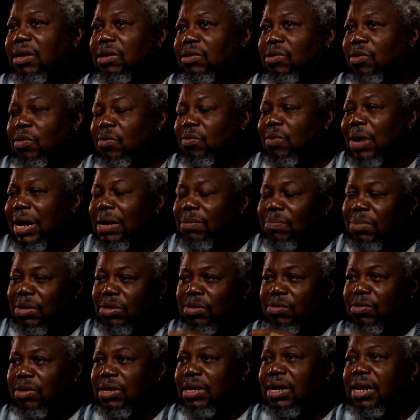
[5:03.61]
So right
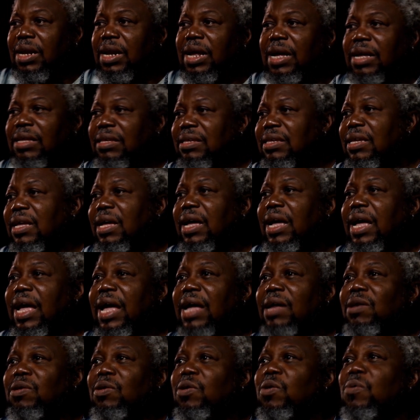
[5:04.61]
between the lines,
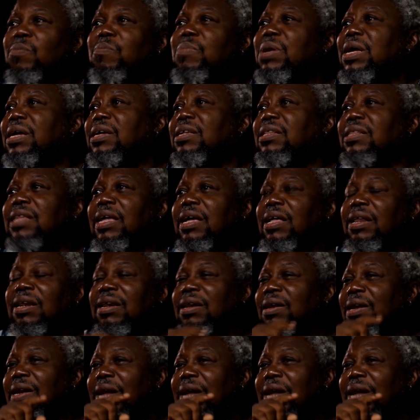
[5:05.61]
and don't make the